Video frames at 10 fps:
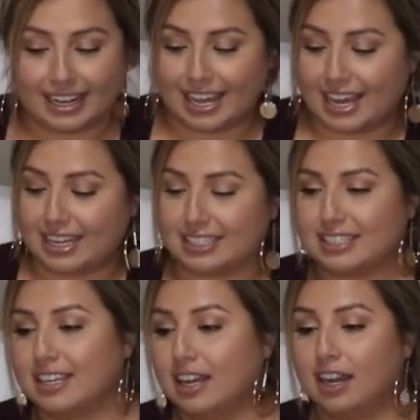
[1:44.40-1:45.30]

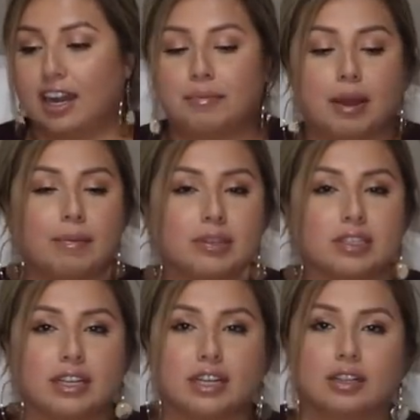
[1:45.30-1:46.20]
Next. I'm
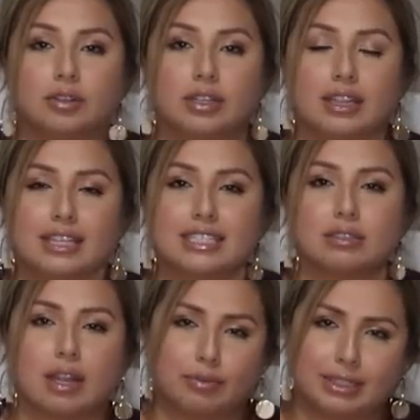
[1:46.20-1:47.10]
also going to include
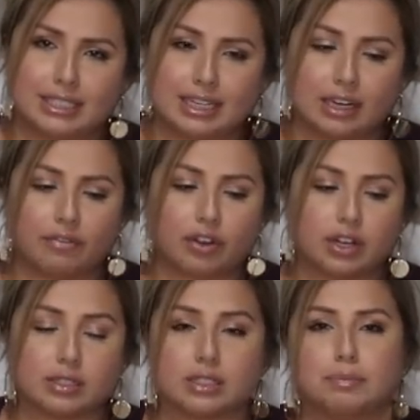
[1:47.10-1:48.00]
this. I really didn't get for
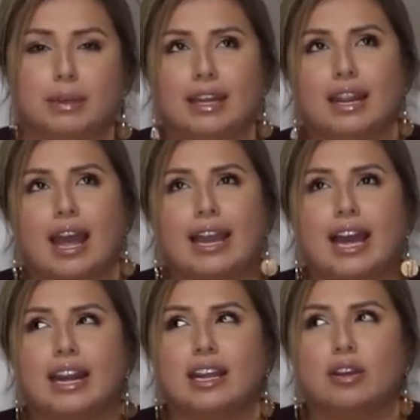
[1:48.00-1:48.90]
Christmas, but I
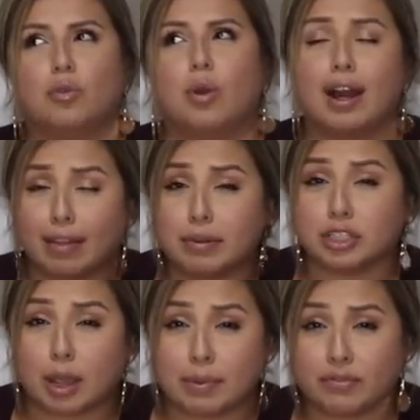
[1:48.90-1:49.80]
got it while I
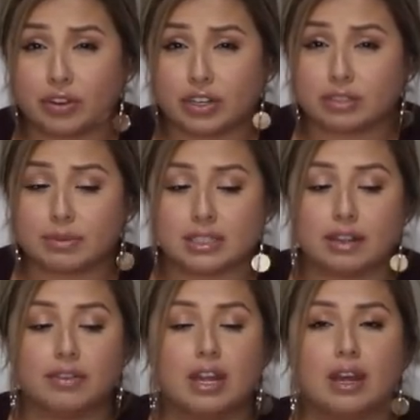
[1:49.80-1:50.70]
was shopping for Christmas
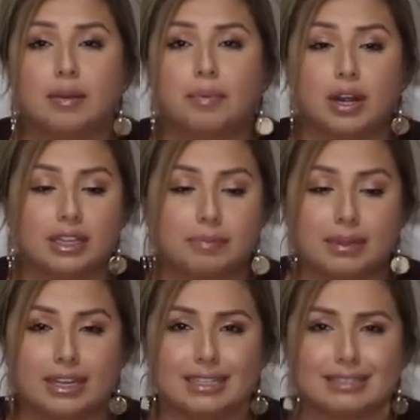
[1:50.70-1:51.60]
stuff, partly
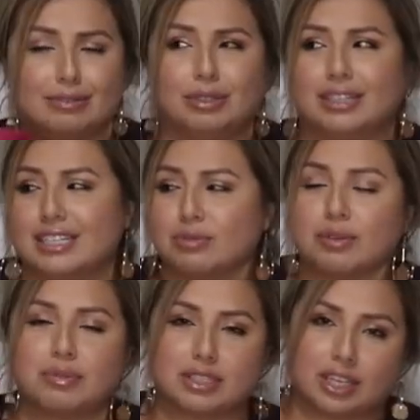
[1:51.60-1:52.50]
because, well, this
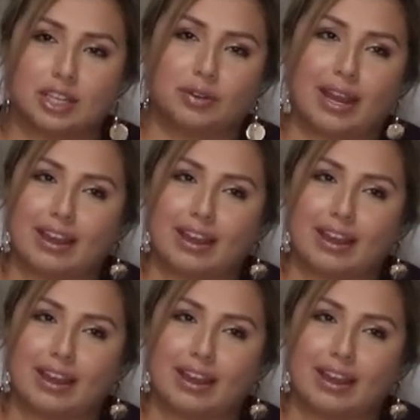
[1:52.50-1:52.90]
one was cute.